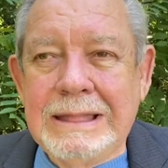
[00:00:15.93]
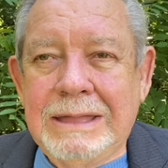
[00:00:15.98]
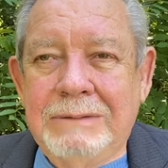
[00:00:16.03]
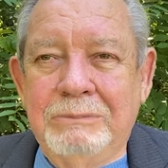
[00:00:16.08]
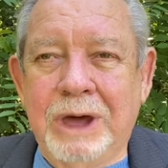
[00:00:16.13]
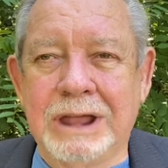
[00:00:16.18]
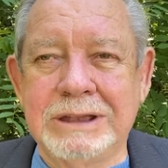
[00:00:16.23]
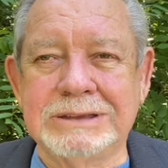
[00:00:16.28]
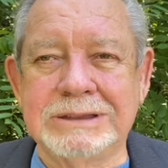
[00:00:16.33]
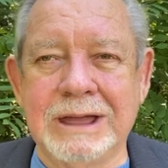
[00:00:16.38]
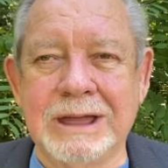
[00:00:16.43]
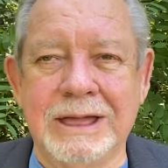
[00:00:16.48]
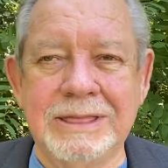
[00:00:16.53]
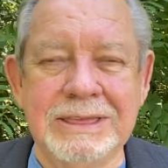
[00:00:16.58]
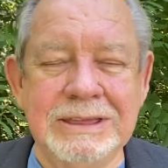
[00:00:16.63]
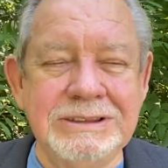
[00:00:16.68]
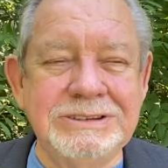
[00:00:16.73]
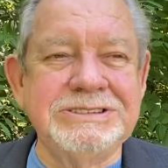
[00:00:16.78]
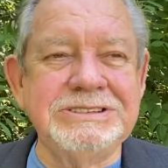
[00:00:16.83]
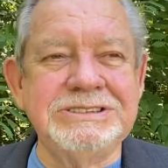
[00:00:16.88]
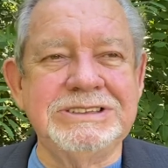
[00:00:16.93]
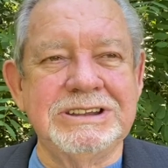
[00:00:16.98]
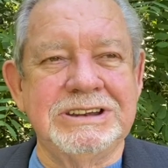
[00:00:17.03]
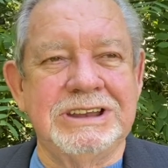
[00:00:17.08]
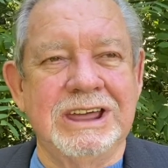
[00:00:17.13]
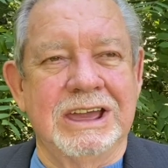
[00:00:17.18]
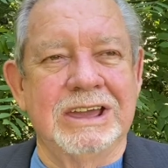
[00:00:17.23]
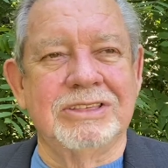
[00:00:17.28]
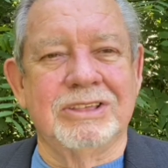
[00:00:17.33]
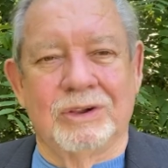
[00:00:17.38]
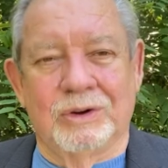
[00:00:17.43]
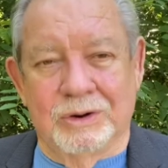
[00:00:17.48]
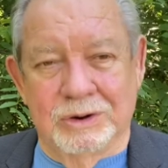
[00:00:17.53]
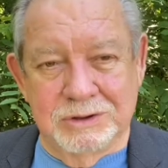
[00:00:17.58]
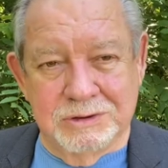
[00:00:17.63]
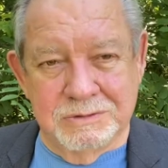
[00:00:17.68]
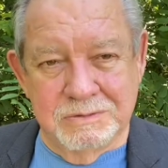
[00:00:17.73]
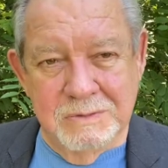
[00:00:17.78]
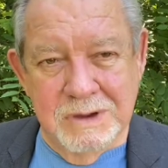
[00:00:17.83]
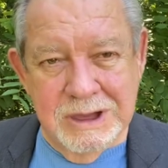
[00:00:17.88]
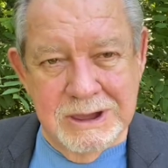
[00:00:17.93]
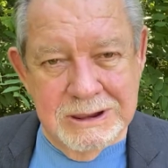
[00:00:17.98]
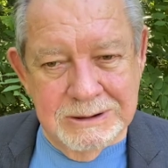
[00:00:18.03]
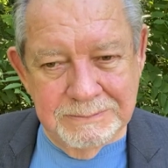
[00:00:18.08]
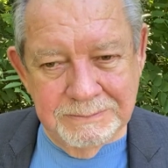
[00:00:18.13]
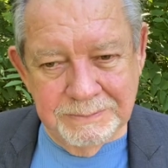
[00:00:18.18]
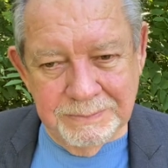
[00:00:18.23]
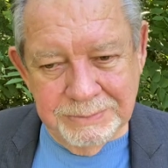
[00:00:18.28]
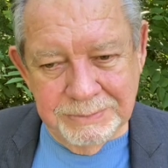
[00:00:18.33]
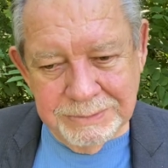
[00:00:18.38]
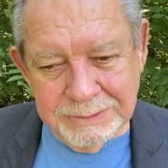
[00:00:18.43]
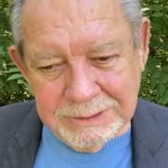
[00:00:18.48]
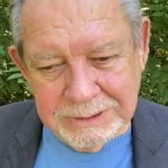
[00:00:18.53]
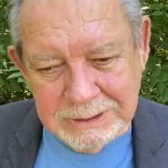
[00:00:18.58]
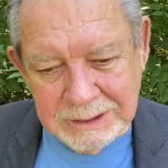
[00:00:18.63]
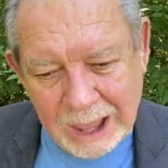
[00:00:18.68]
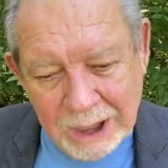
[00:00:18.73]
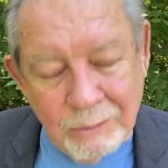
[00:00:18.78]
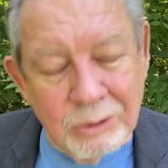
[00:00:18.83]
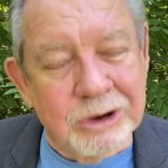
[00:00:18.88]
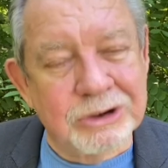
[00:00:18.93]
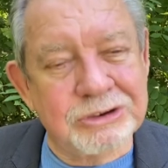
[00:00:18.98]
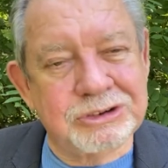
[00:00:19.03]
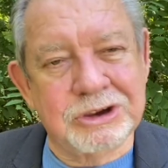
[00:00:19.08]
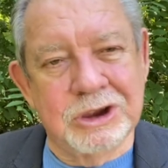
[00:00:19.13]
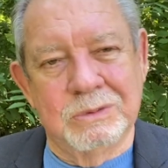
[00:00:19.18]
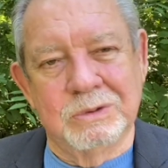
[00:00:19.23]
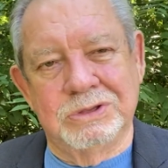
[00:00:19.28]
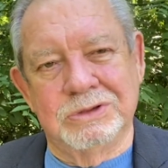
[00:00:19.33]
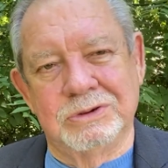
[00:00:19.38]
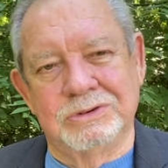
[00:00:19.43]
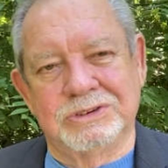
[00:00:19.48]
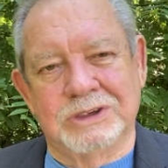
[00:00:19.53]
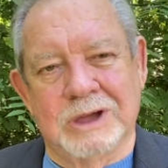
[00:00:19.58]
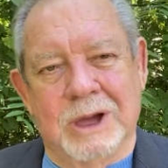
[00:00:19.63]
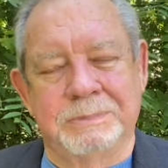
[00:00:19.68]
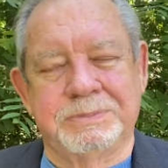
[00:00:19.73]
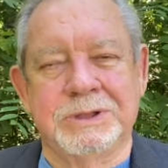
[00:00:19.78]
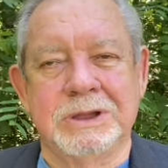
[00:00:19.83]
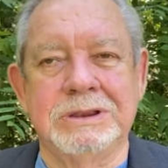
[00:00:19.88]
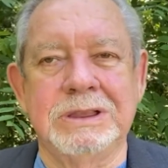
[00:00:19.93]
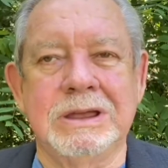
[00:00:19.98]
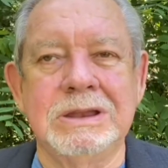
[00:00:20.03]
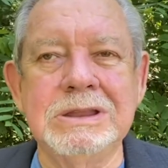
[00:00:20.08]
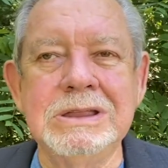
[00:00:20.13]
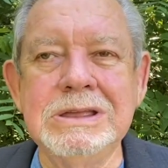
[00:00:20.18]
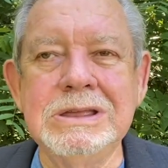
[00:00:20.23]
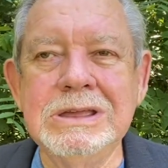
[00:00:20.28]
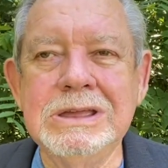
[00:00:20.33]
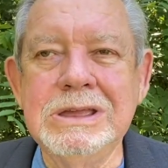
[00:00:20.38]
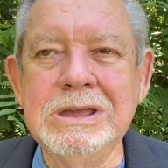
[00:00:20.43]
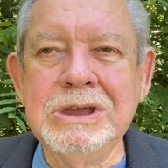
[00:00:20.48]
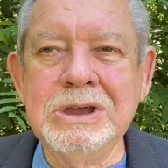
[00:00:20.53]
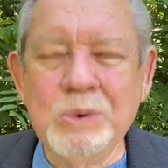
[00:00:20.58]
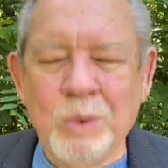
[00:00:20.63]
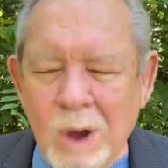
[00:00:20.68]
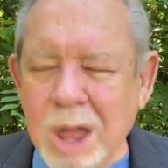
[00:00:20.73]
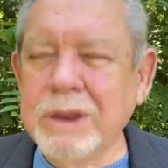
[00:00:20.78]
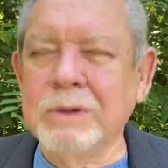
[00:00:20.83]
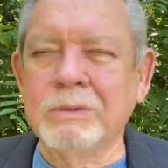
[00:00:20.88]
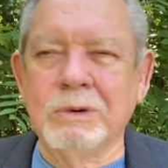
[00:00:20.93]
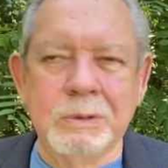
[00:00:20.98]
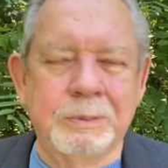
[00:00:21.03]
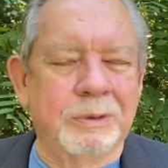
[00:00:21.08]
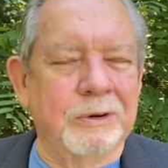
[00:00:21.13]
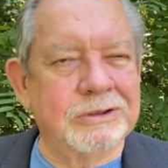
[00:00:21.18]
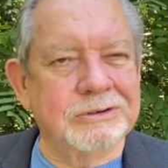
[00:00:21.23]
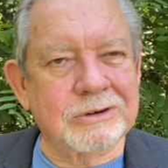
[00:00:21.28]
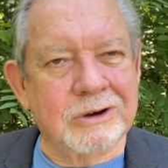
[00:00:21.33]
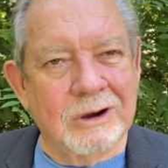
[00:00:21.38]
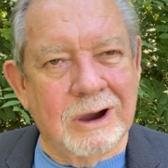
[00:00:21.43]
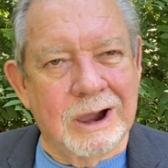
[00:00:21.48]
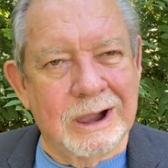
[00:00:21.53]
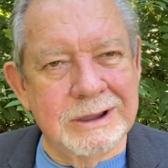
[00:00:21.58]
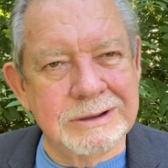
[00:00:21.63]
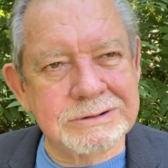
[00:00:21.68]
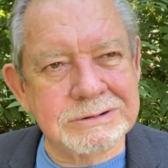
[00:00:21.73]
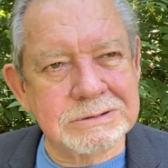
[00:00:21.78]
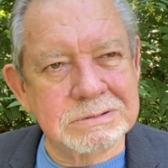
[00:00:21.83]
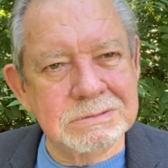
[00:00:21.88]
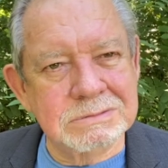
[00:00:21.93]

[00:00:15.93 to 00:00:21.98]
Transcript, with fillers: But uh, this is the day the Lord has made. I want to share with you something that why do we preach Christ?